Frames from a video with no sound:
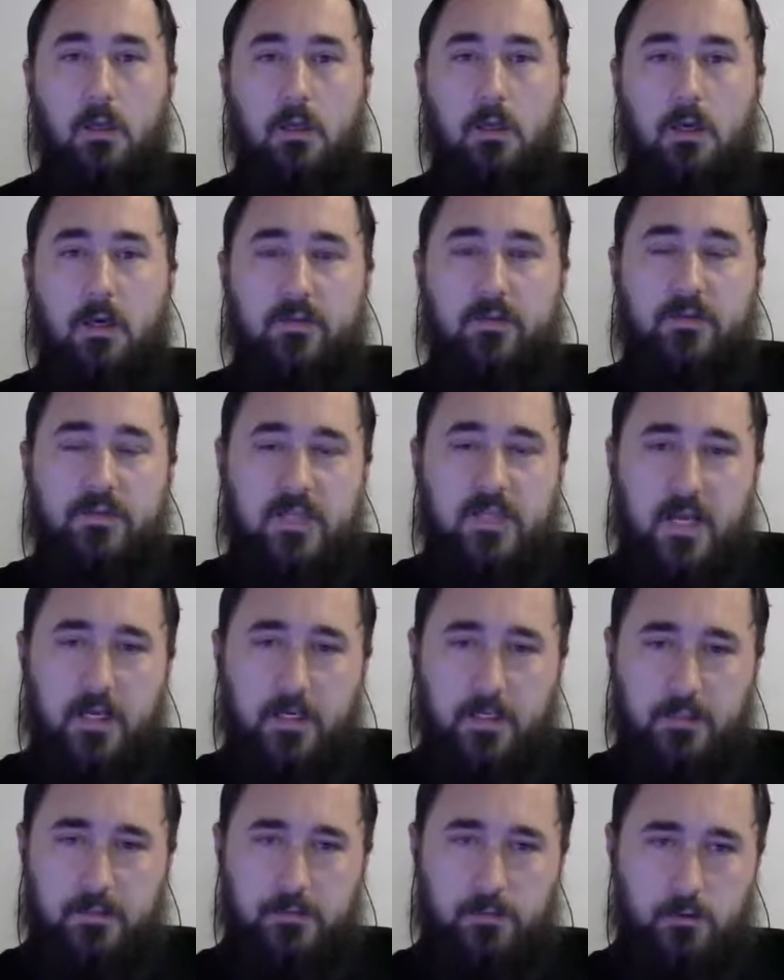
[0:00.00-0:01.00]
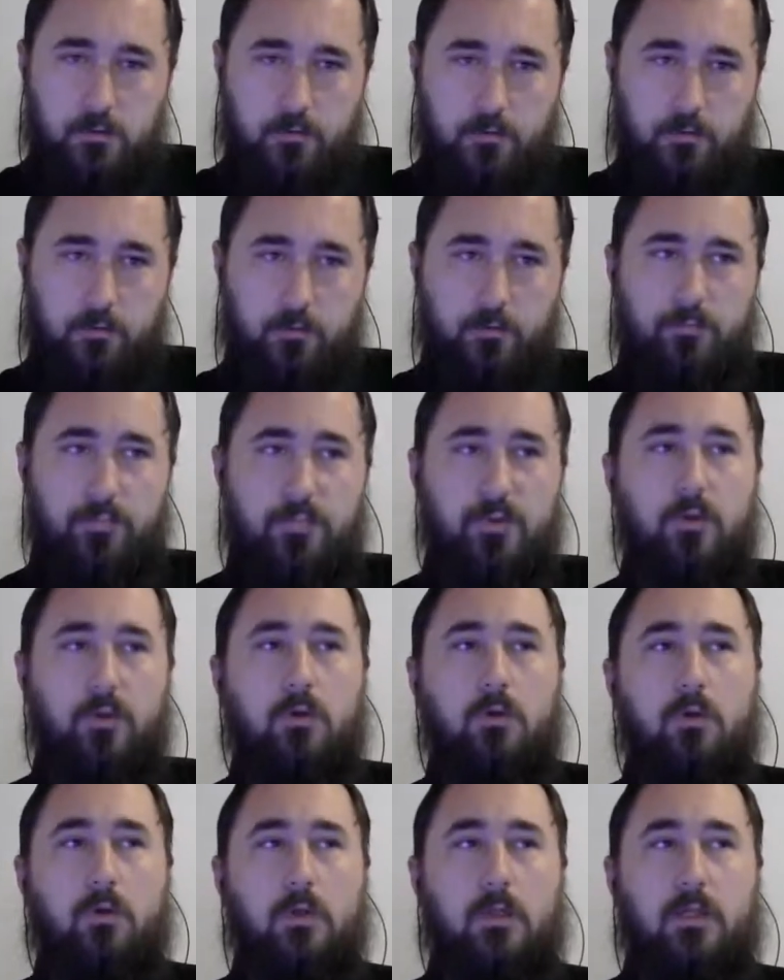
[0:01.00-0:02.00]
Now, this NSO group
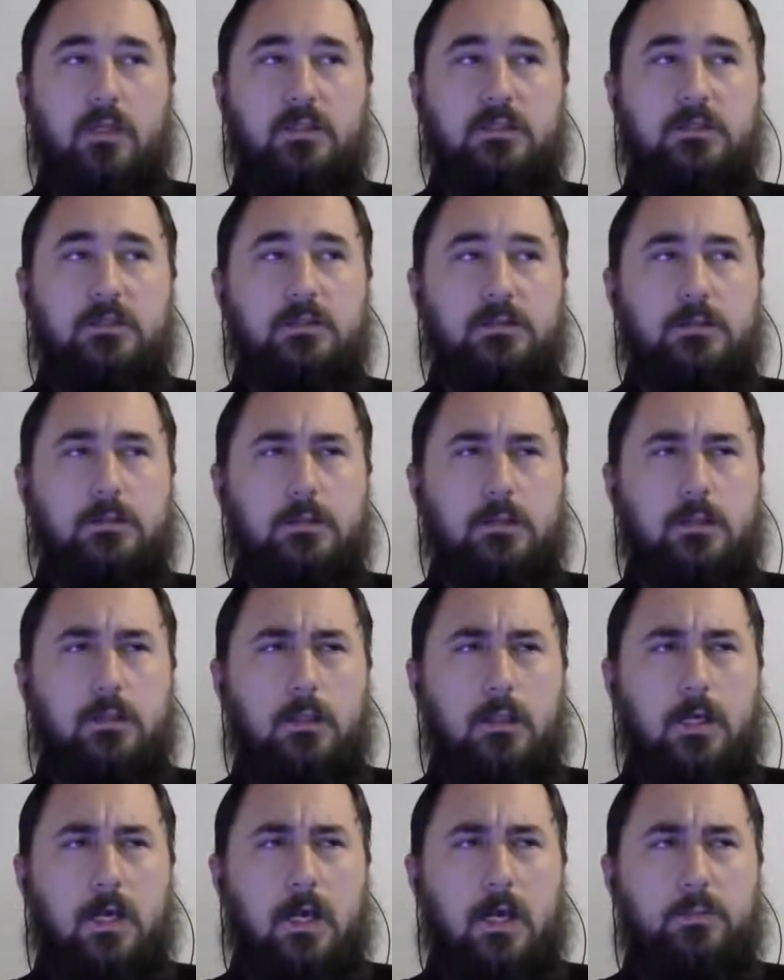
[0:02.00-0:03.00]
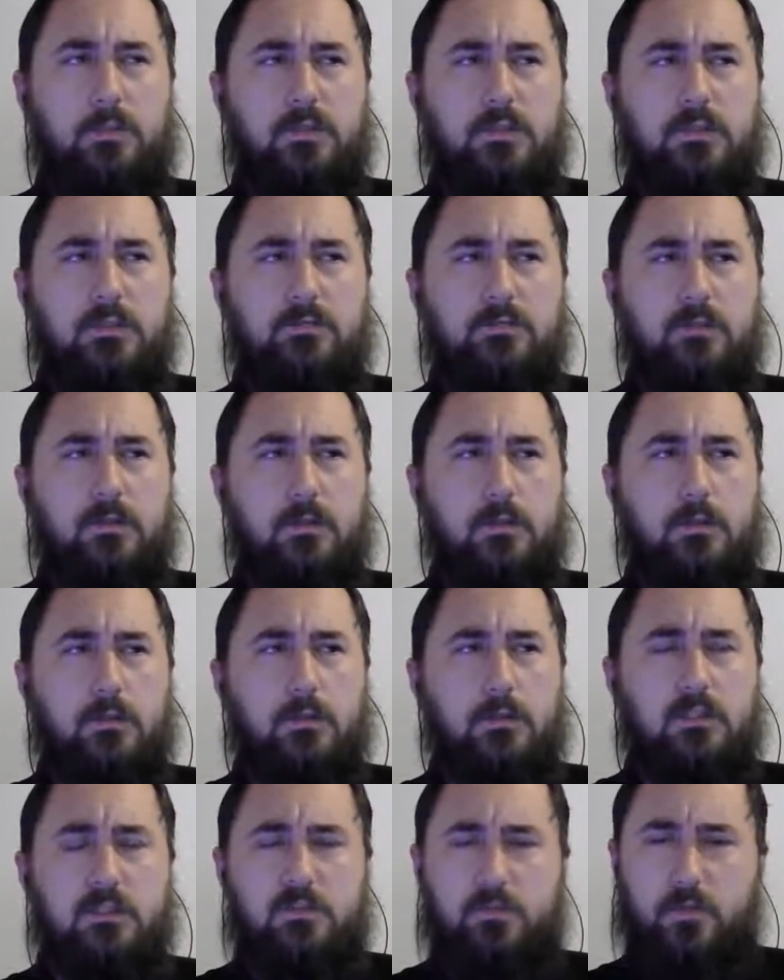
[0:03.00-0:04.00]
is, I believe, an
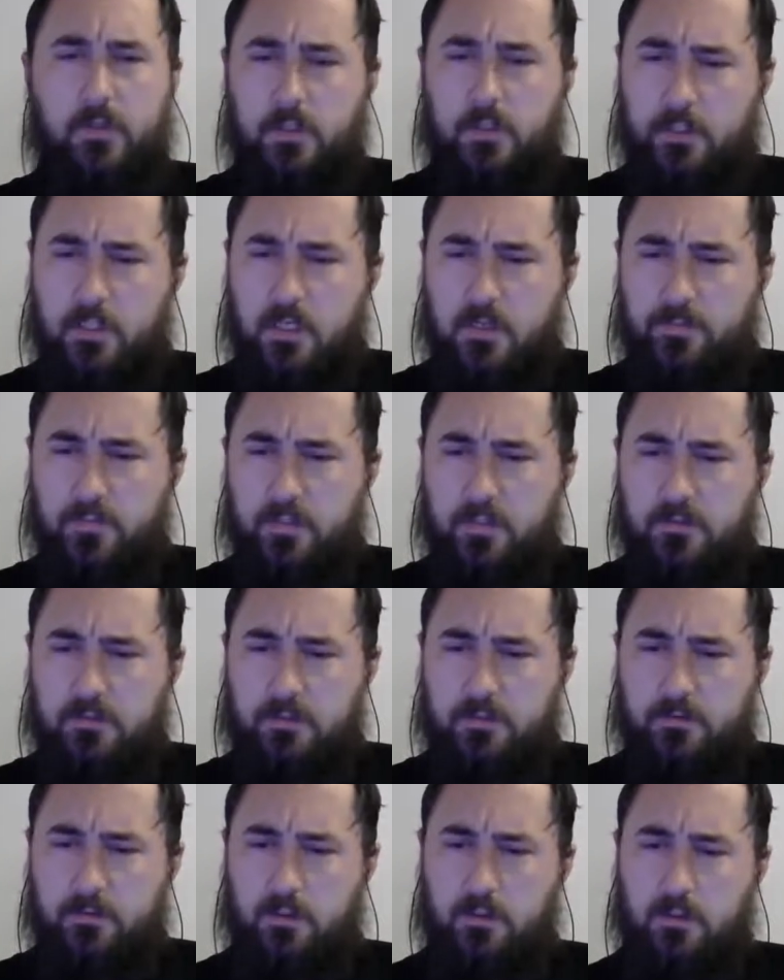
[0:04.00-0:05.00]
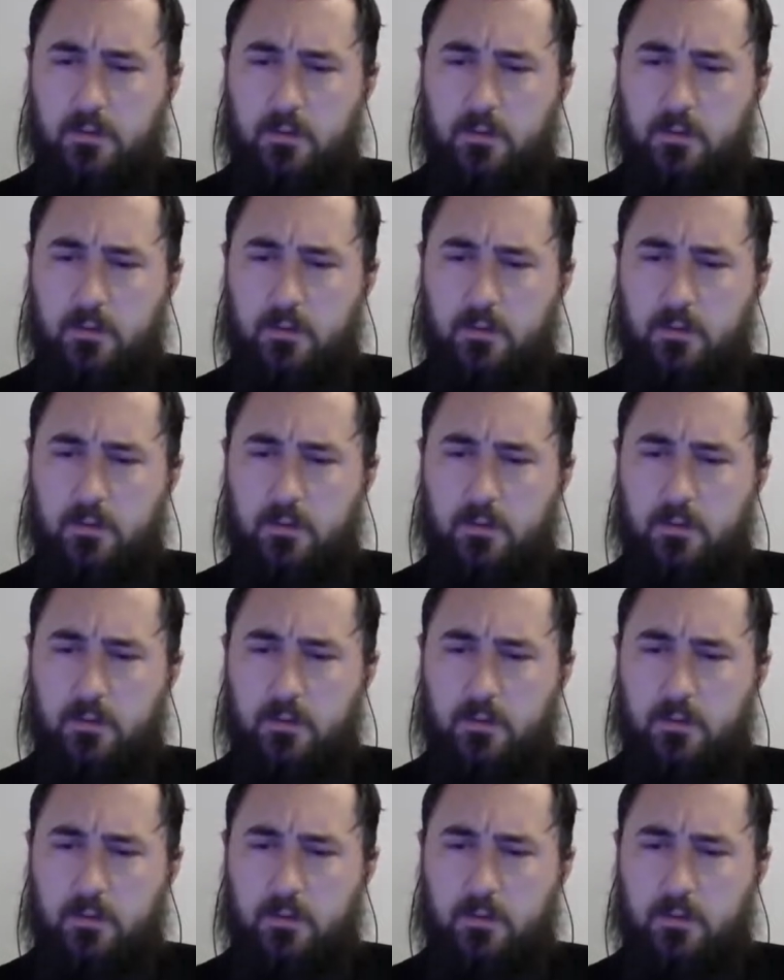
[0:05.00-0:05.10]
Israeli company. Is that right?